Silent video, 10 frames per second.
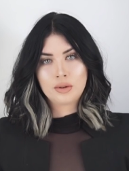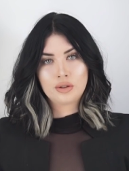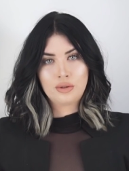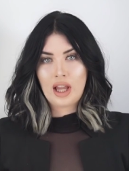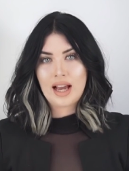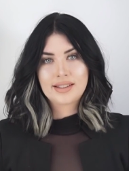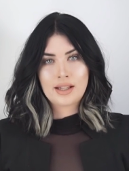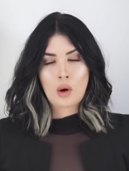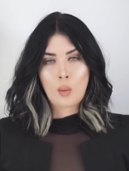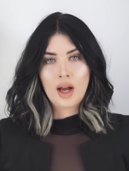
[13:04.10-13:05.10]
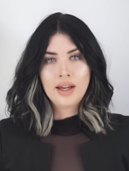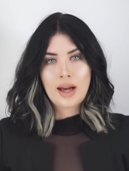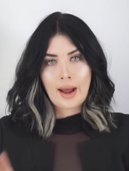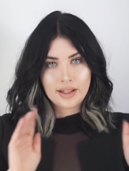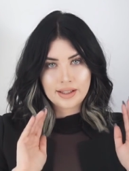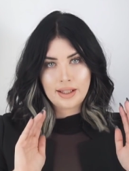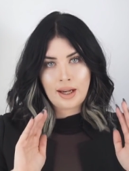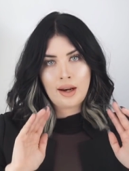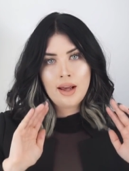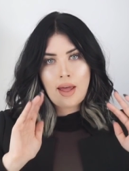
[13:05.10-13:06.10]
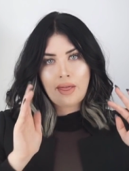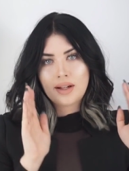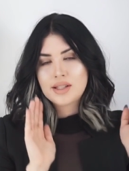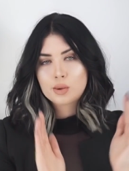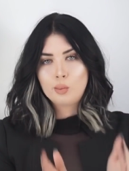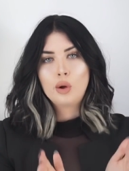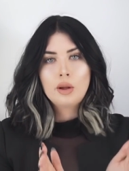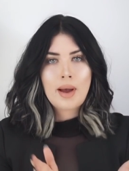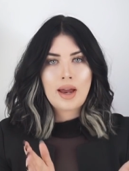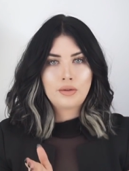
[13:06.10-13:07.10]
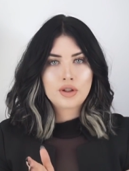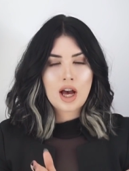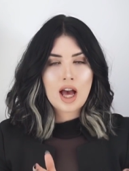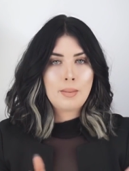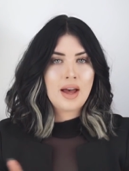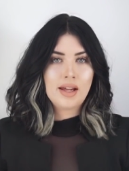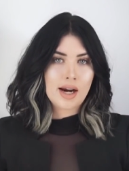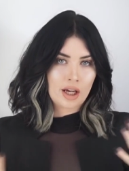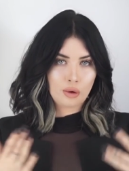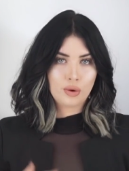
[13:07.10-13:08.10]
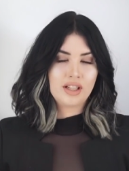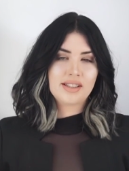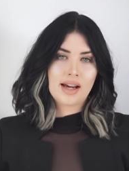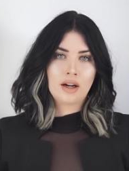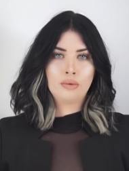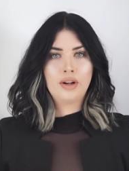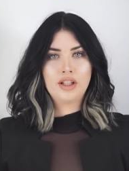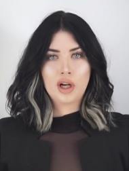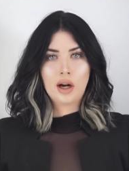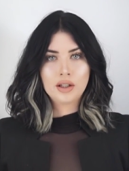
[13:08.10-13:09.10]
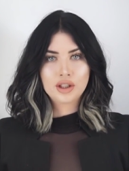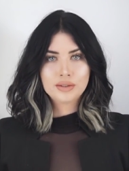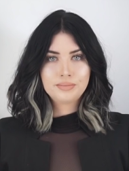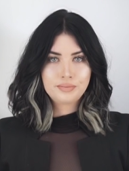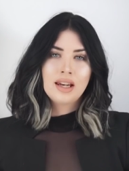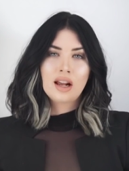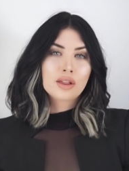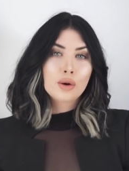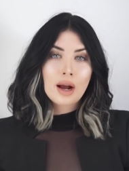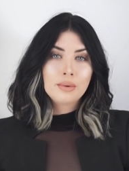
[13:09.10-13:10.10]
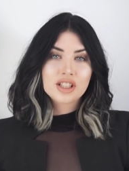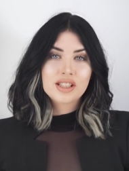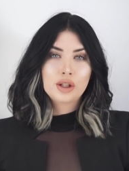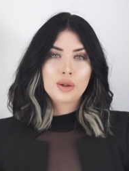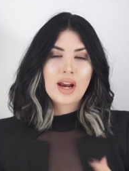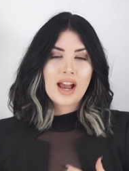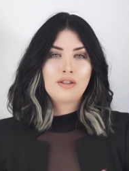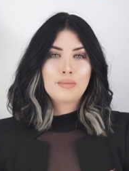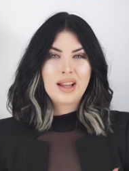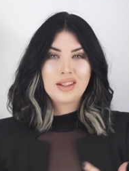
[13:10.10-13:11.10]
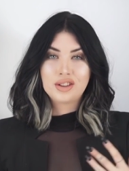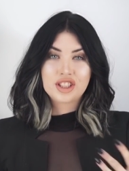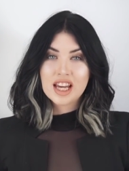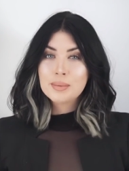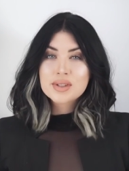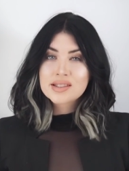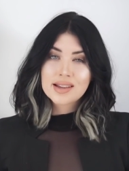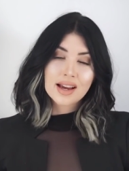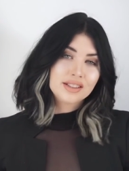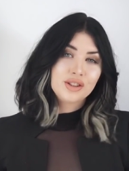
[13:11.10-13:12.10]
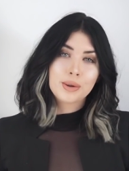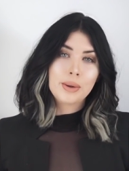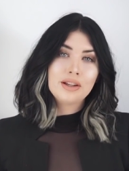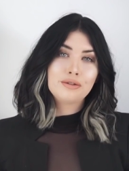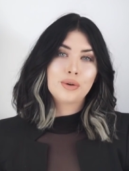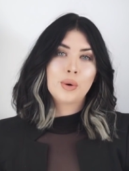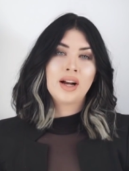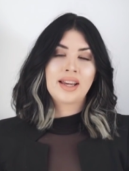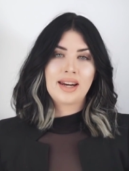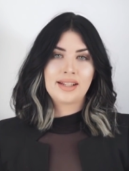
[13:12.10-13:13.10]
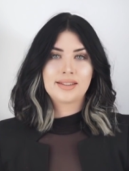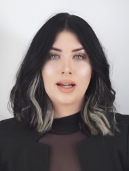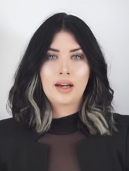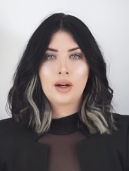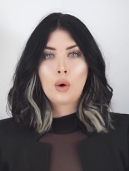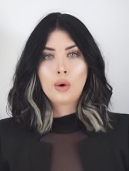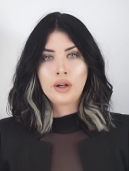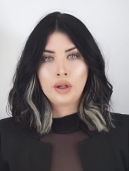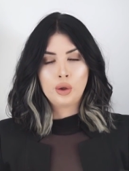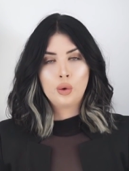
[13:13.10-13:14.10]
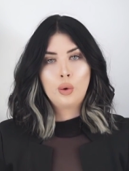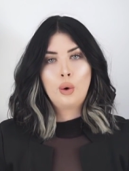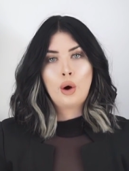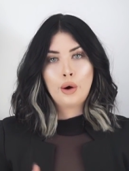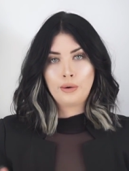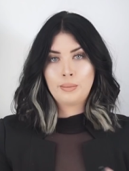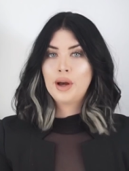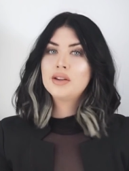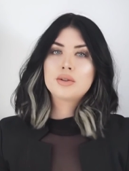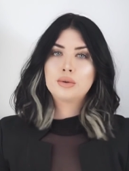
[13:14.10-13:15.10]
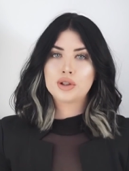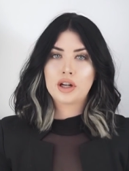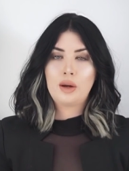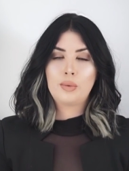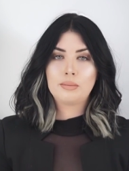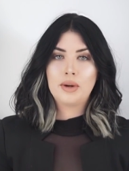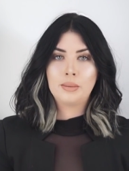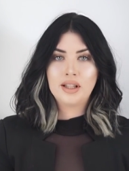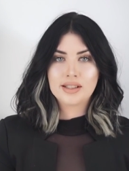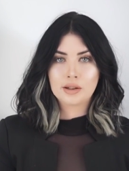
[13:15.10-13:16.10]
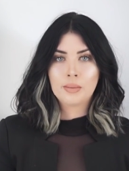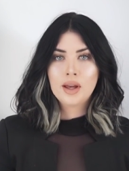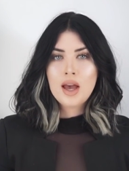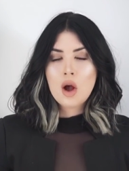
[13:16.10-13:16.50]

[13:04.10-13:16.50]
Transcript: able to relax and unwind. I just need that small amount of time and then I can reset and recharge. Now I thought I would just include eight of my little tips, I guess you call it, for getting started on your own personal journey with minimalism